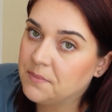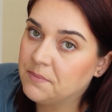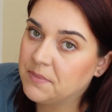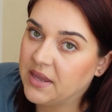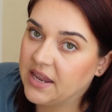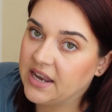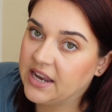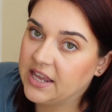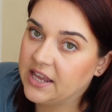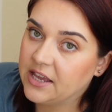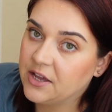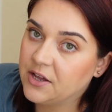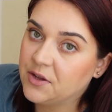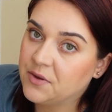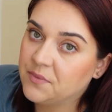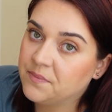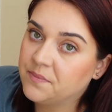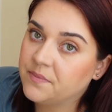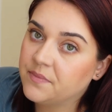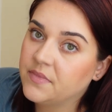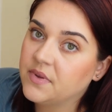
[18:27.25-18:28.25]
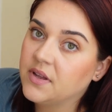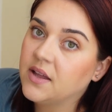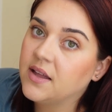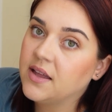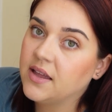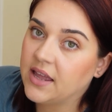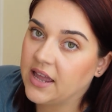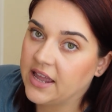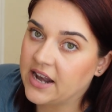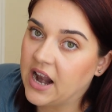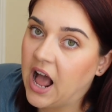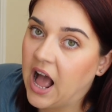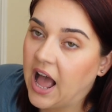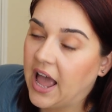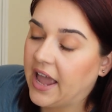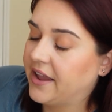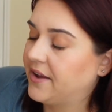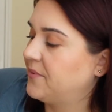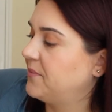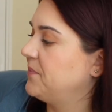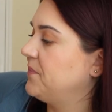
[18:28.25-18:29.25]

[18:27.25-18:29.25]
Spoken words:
medium, and high.